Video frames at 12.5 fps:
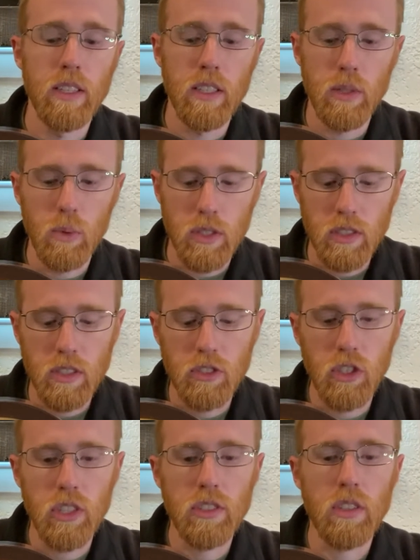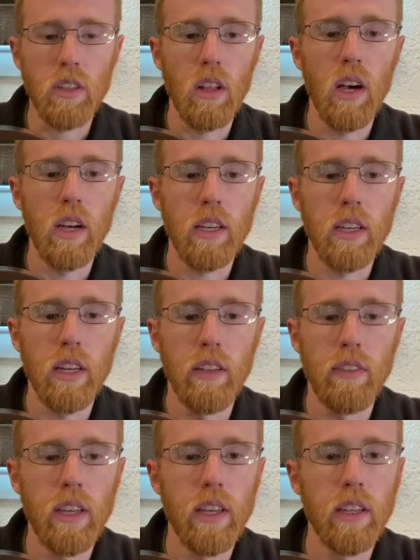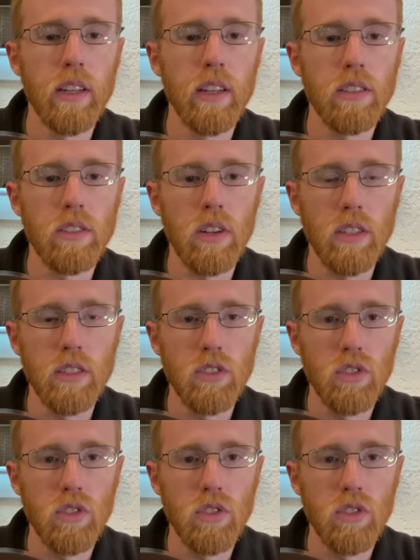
it went to adjust the clock, and then it started